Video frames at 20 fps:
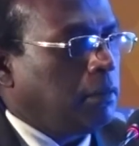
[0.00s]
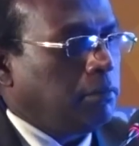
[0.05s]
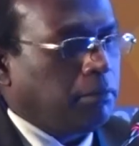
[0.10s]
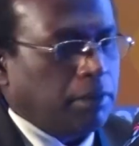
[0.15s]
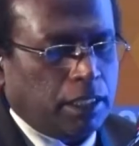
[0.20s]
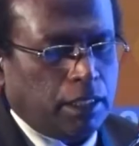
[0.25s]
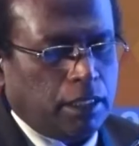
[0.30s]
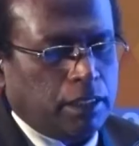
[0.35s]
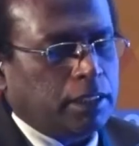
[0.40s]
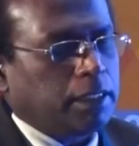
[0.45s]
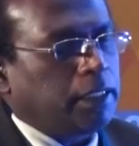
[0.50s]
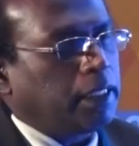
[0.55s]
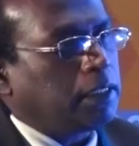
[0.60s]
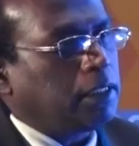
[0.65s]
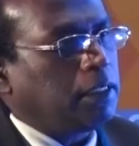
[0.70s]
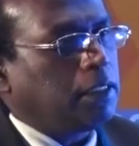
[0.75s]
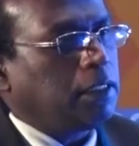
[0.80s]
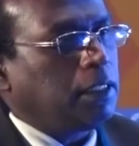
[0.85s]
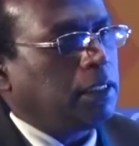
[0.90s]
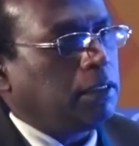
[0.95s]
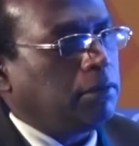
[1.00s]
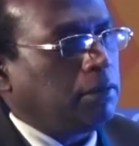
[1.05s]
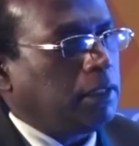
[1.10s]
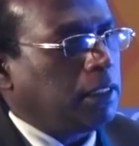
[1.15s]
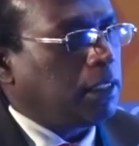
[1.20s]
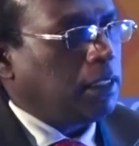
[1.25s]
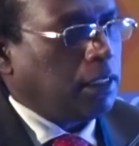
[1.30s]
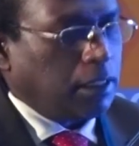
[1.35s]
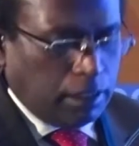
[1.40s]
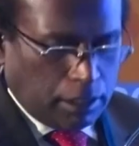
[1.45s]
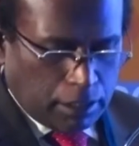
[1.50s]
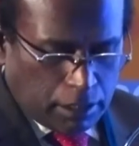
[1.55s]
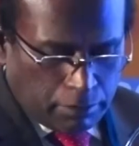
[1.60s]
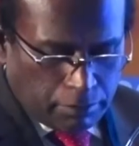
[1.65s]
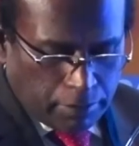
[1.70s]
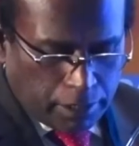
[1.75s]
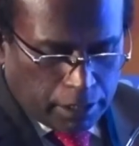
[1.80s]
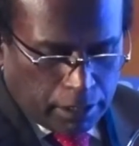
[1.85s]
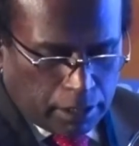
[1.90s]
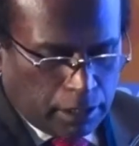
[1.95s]
because extensive
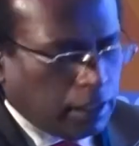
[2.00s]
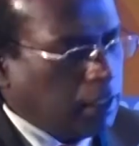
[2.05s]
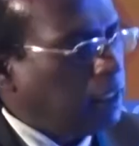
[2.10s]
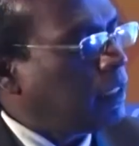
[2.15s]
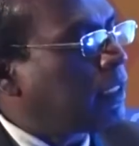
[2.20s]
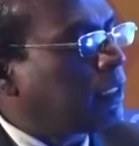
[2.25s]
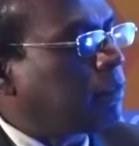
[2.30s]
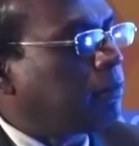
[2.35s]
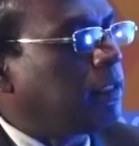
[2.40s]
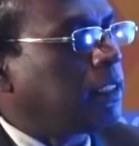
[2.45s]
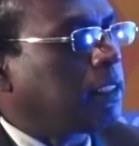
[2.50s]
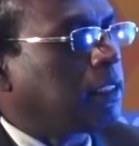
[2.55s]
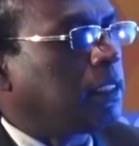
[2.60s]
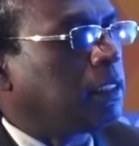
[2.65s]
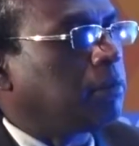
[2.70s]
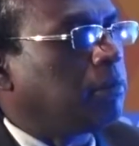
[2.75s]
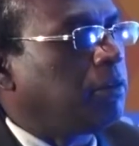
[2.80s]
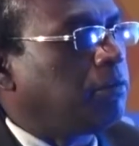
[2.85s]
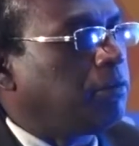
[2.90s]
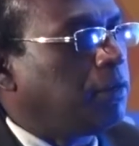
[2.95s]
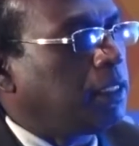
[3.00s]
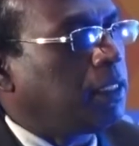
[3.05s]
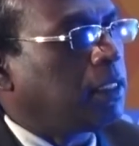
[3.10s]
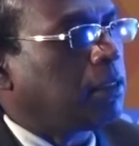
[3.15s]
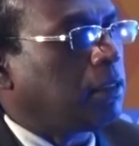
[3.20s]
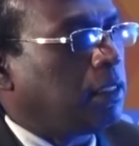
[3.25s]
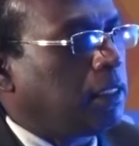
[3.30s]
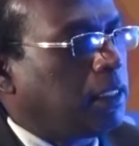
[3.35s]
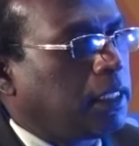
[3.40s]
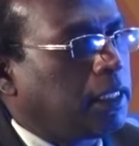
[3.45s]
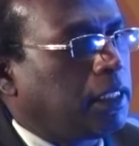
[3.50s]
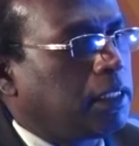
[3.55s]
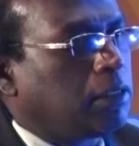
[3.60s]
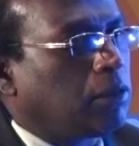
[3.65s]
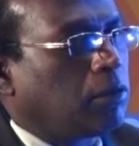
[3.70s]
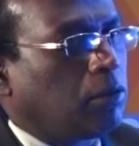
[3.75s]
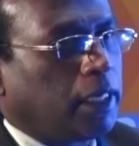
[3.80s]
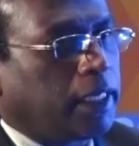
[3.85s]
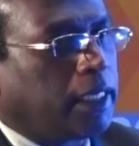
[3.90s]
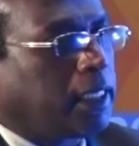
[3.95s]
interventions may further decrease the
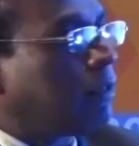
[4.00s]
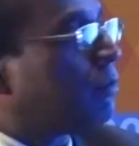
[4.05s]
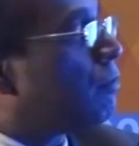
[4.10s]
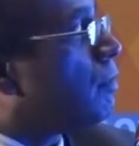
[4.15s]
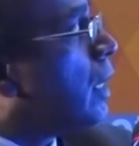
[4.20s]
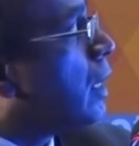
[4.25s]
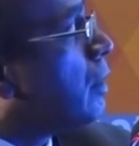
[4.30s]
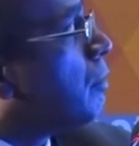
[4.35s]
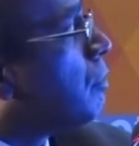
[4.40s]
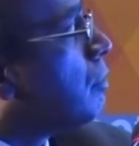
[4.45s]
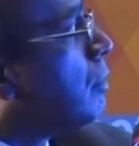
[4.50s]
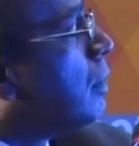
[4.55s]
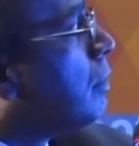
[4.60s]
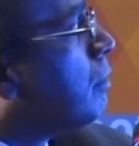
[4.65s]
quality of life.